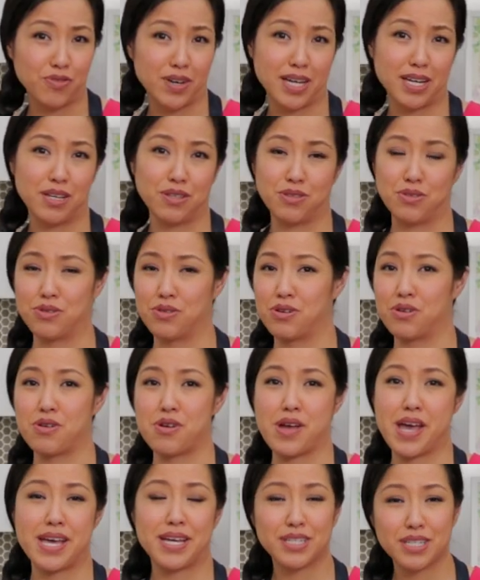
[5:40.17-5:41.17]
find at
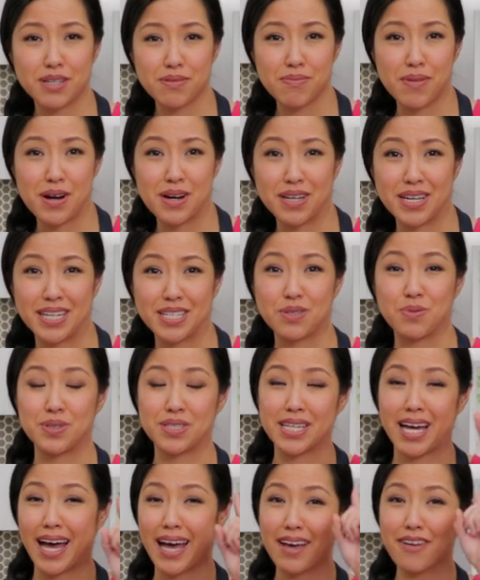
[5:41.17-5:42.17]
your Asian markets,
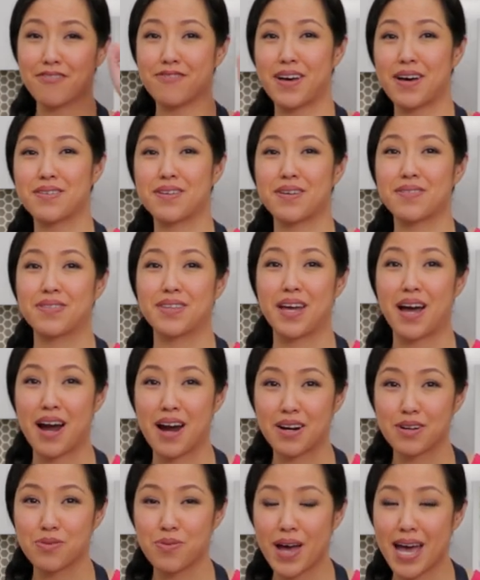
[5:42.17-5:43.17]
which I have found out the
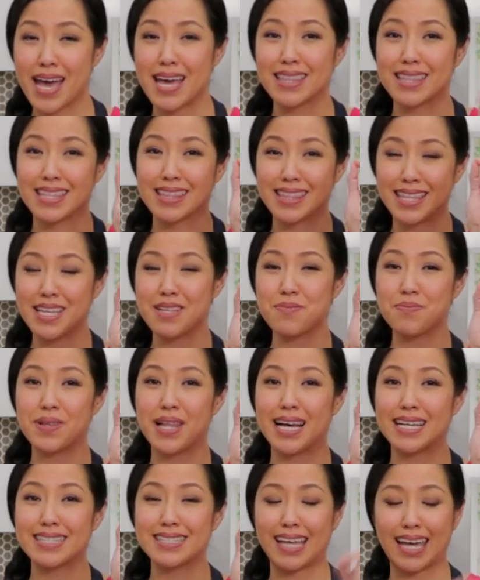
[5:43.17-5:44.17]
hard way, the thin
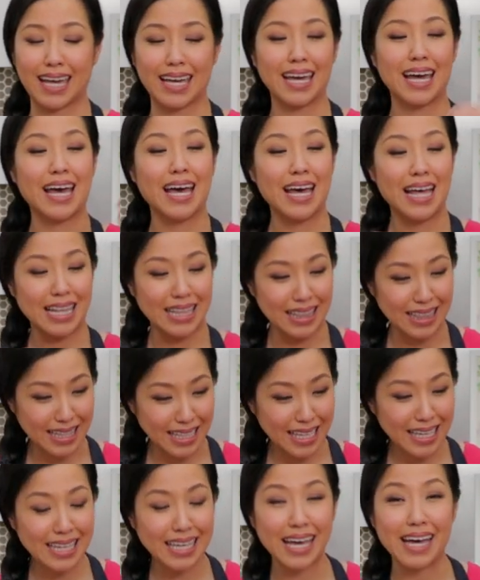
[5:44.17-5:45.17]
plastic
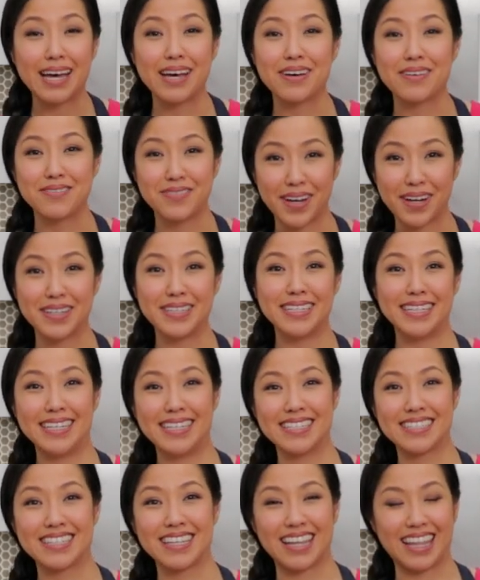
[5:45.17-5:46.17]
leak very
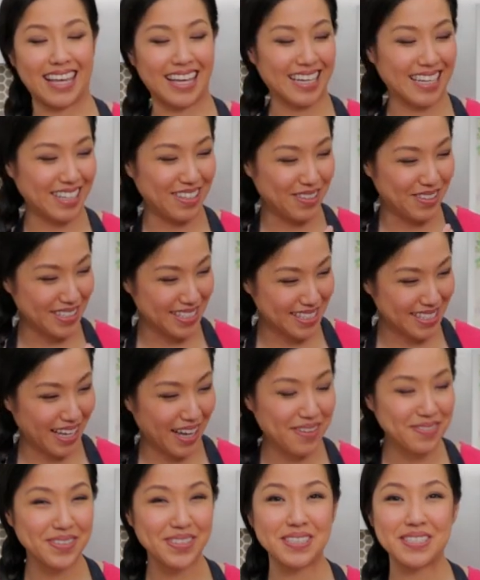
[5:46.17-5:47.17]
easily and you
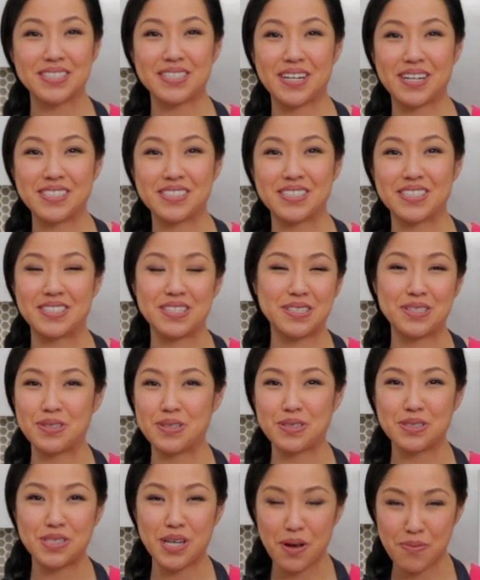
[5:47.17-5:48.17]
discover starches in
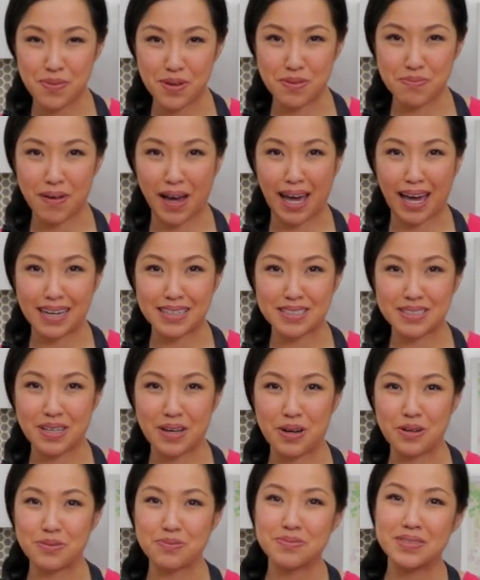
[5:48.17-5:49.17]
your shopping bag.
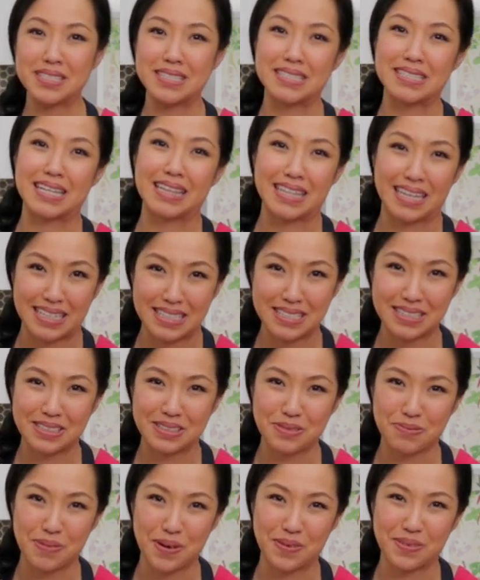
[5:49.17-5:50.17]
So this is a nice
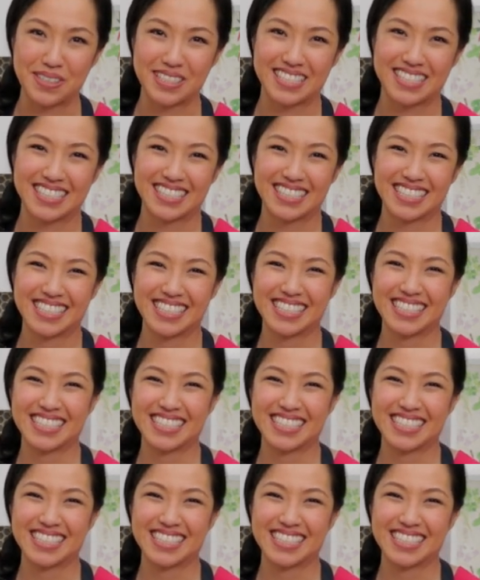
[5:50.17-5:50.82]
little bonus.